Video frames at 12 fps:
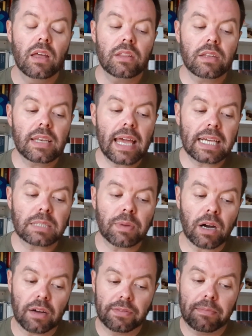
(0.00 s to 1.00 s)
The next
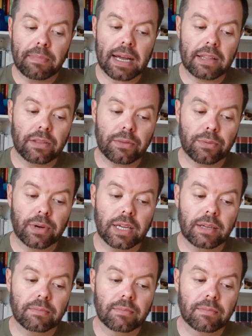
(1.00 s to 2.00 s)
part for Band
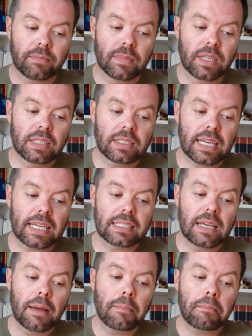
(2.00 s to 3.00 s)
3 says
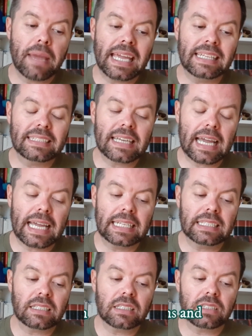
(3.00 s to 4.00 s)

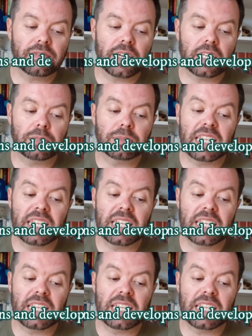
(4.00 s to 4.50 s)
maintains and develops